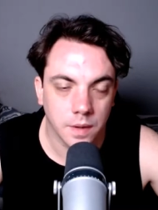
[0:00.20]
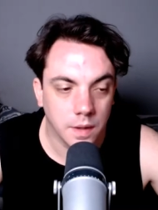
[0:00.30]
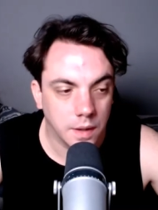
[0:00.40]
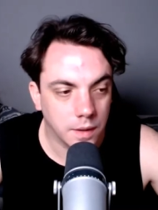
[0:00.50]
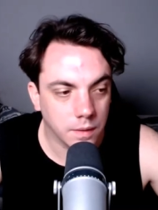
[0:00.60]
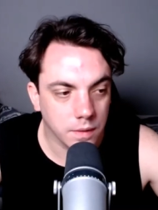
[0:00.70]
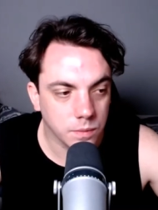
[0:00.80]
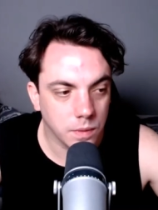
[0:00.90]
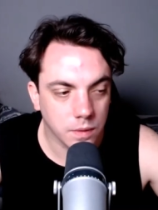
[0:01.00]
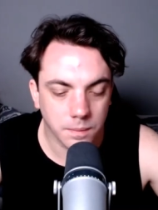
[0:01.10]
Hello
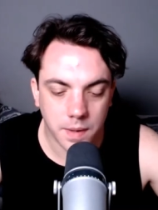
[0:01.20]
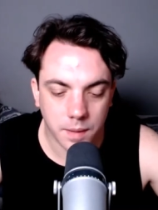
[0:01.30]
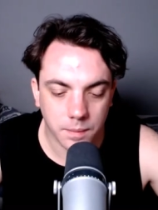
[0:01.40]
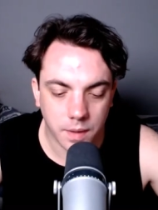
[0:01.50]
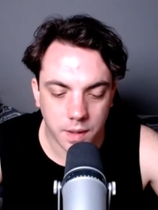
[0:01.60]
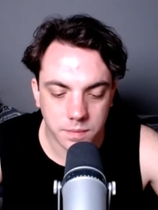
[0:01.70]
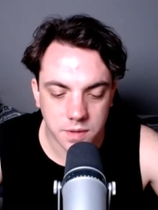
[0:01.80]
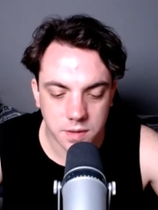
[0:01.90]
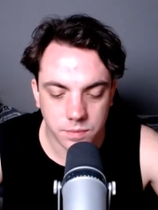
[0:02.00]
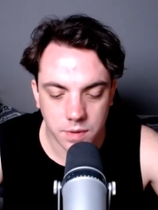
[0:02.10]
guys, welcome back. My name
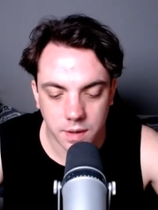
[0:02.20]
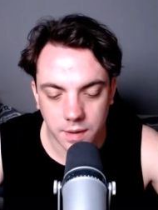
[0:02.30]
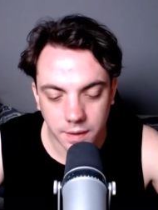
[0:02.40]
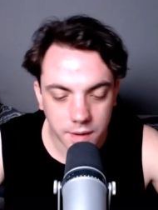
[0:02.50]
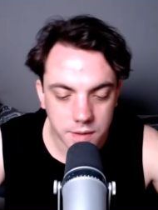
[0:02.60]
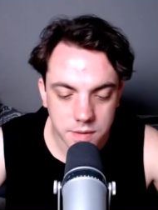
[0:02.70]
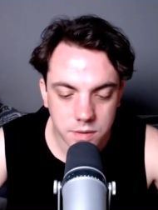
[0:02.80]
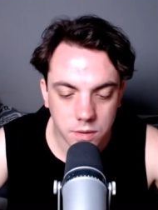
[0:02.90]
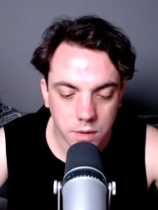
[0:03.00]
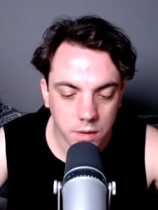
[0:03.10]
is Ash and this
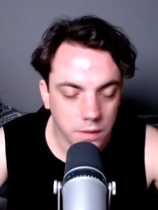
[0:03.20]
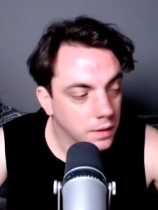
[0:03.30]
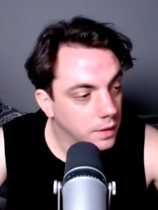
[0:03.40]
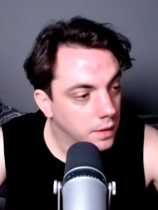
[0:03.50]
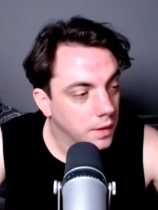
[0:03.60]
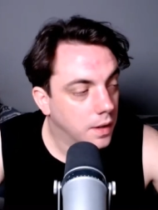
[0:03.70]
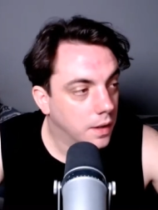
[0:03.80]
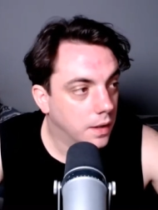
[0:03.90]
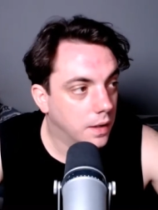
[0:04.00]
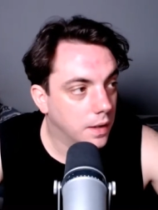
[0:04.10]
is not
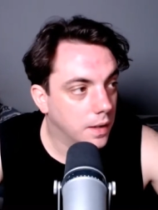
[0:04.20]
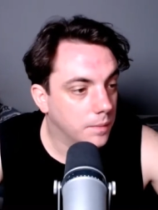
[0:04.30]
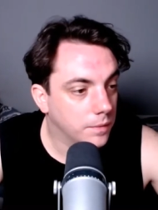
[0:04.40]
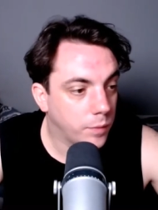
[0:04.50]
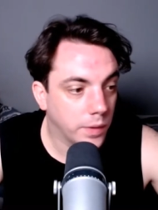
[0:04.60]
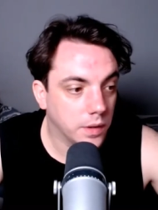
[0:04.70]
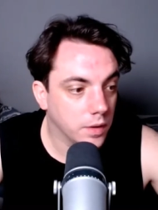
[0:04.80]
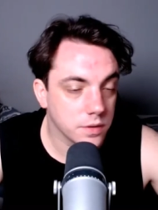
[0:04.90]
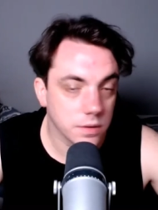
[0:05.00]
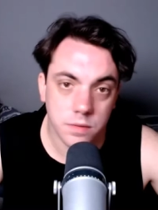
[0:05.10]
um,
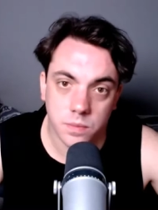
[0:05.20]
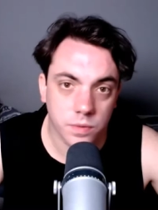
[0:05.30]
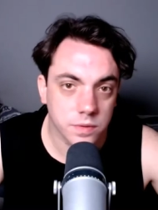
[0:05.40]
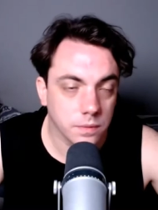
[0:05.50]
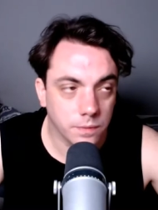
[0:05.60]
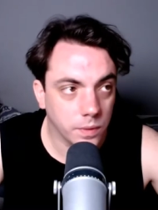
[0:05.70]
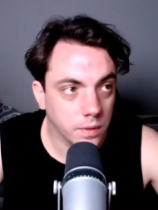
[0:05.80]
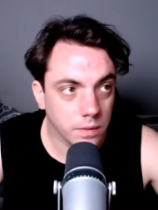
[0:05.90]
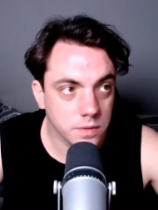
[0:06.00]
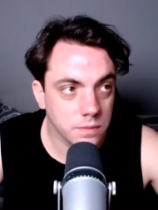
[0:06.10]
49ers news. I'm always doing
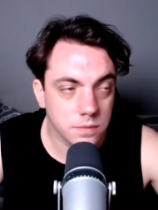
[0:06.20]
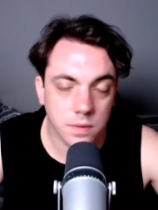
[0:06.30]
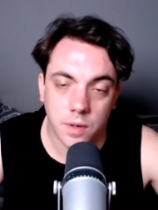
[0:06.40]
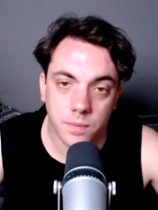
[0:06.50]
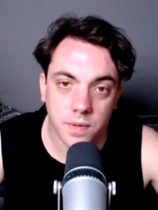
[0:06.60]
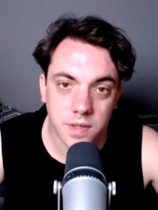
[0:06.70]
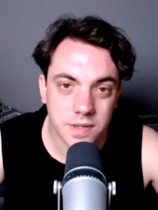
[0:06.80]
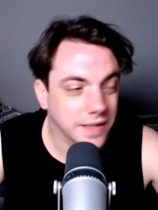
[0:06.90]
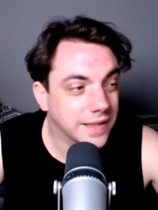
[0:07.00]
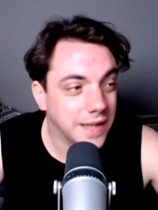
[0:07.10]
49ers news, no, but
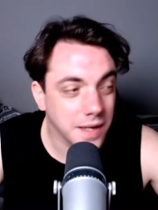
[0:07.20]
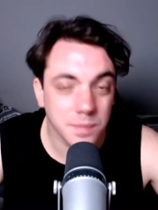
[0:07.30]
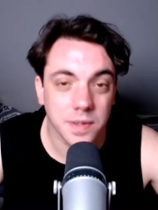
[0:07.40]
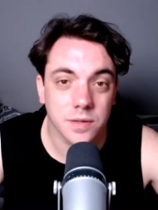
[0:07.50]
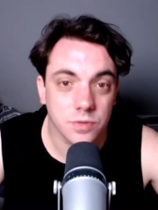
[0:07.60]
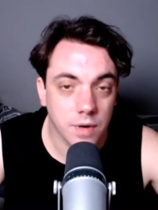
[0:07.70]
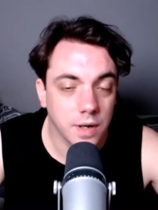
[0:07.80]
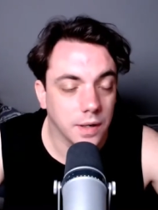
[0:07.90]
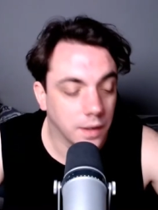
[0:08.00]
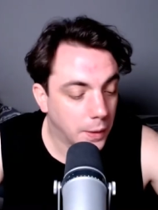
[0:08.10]
this is a gaming
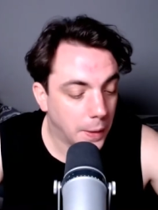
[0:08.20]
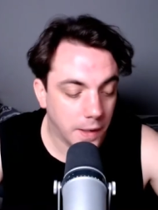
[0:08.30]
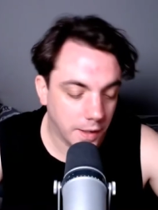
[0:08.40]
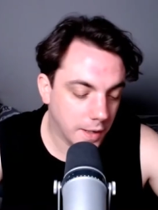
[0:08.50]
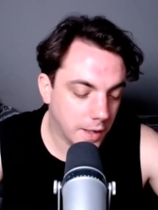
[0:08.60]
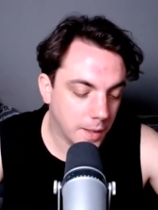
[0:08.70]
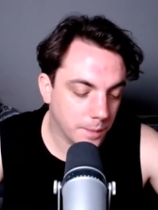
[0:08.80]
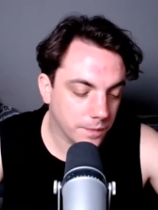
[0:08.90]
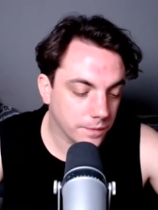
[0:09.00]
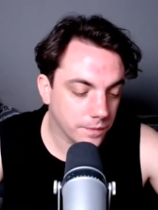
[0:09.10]
trailer.
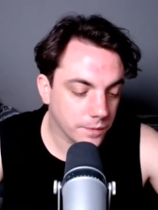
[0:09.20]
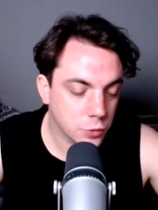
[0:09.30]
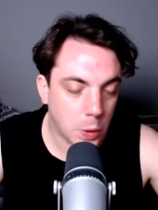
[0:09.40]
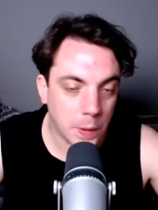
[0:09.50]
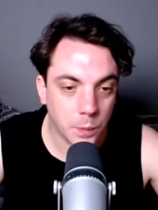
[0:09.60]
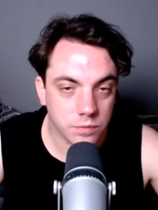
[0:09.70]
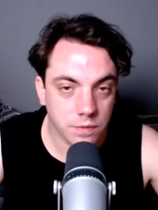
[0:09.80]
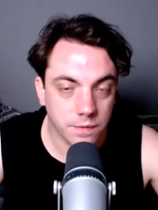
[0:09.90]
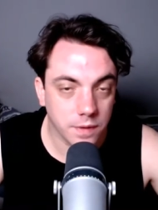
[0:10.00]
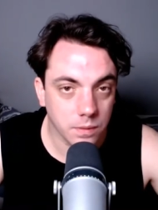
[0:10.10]
Um, the trailer was
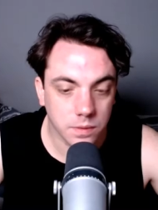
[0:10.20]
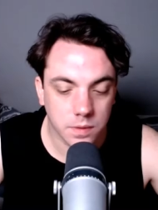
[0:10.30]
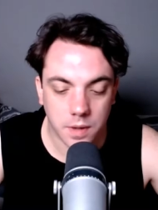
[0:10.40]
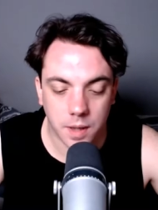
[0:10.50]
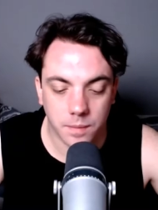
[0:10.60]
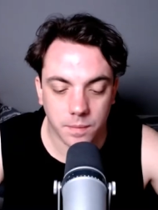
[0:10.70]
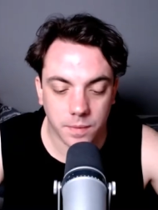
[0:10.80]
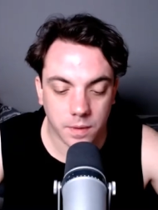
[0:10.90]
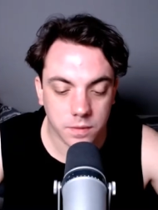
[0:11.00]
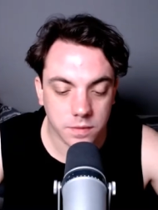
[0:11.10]
revealed, um,
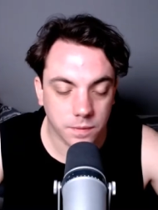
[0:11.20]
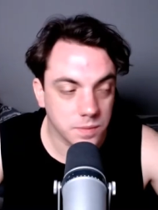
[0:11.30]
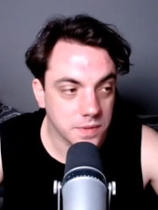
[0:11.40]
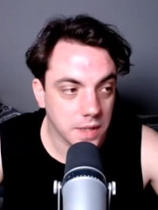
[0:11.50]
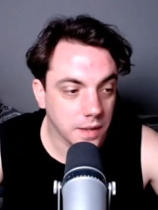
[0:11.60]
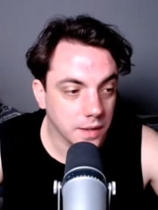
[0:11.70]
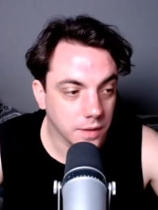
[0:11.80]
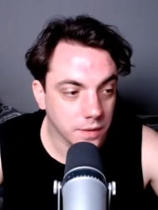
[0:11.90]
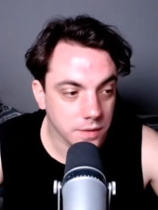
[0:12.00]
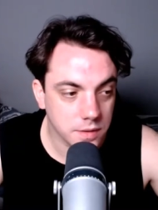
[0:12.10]
but because of force fatality,
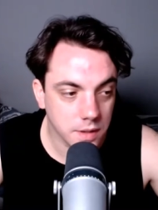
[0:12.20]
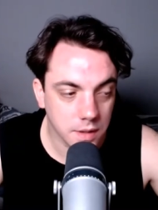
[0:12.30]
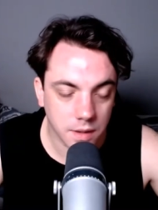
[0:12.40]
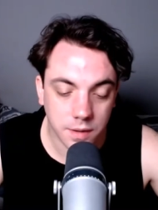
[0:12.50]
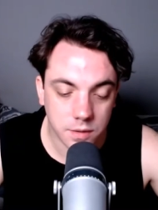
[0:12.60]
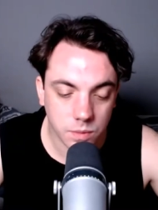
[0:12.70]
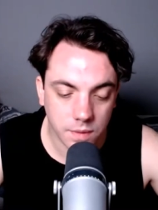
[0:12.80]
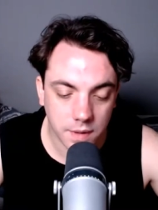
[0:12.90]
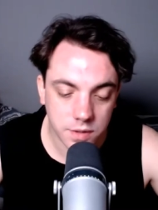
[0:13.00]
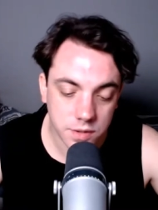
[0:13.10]
I couldn't see it. I did a
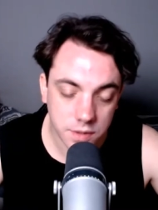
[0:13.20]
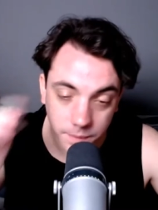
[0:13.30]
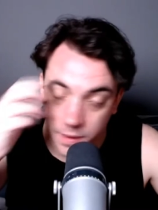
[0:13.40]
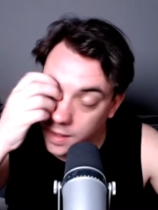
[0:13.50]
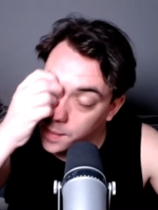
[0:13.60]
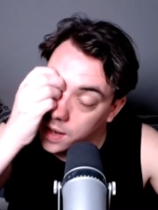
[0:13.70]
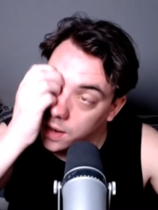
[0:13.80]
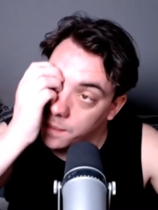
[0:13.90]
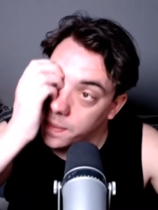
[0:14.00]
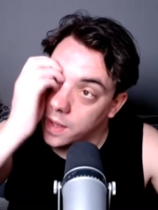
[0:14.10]
12-hour shift when it came
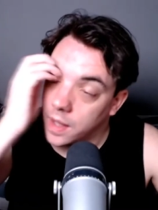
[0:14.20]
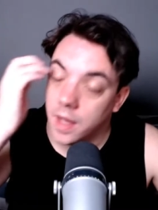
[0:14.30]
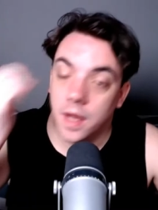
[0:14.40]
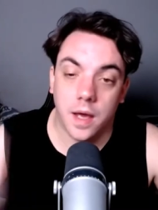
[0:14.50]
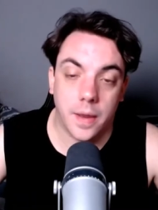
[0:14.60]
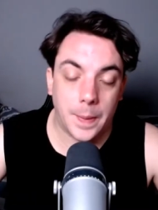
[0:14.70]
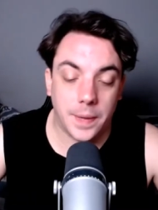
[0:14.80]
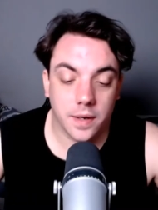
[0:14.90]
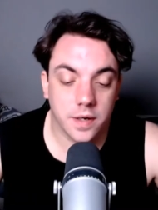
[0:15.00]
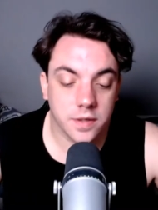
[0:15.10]
out, and
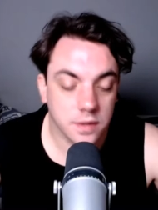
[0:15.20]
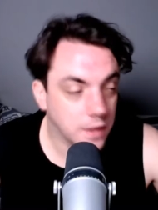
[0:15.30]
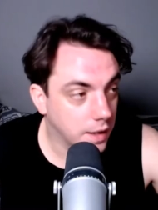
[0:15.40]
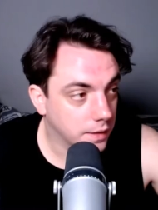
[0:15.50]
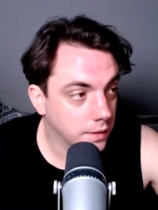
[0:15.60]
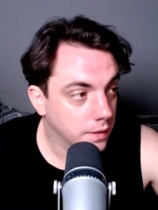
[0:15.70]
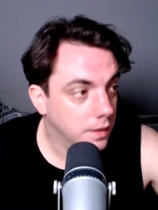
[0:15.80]
now that it's done,